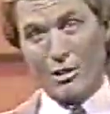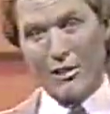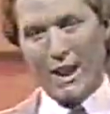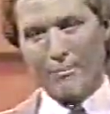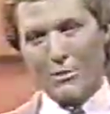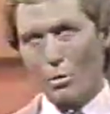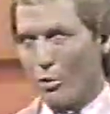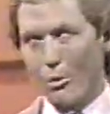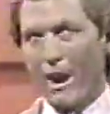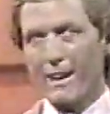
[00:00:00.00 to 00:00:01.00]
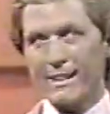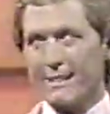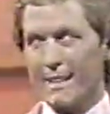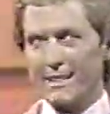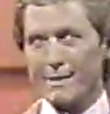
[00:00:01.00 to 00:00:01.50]
Now, we're right
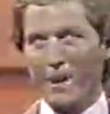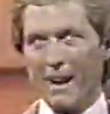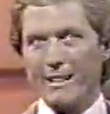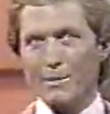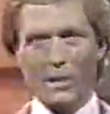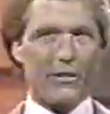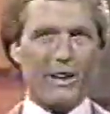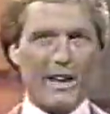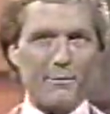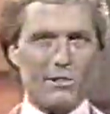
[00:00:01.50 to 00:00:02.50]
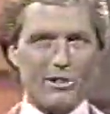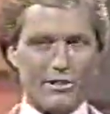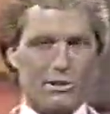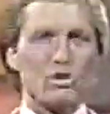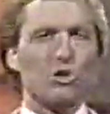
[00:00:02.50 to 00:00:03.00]
dead smack in the middle of a game
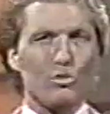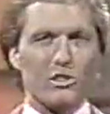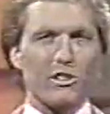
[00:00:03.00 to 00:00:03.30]
between two